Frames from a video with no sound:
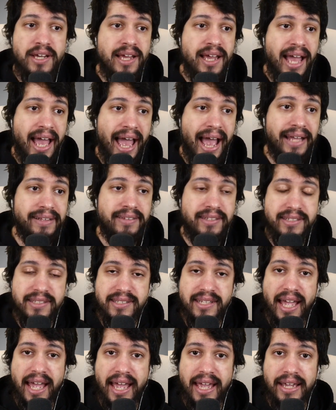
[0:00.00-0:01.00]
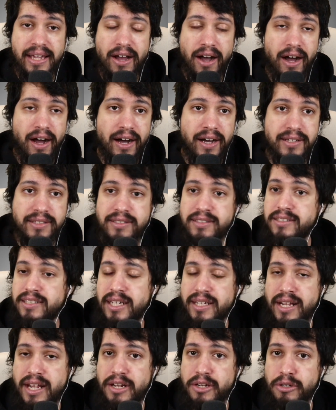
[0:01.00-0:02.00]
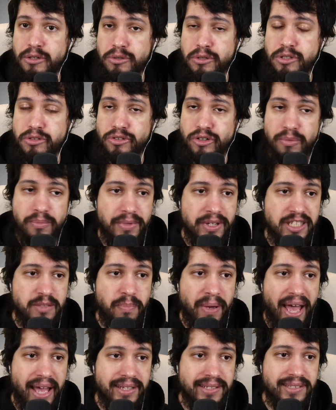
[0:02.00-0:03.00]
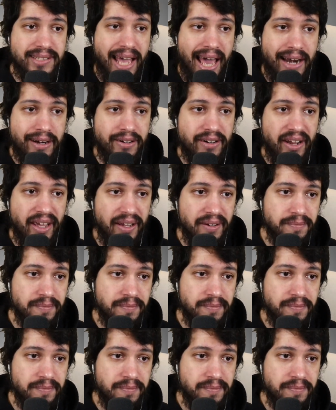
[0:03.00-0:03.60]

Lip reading: had to say on CNN Newsroom this past Saturday.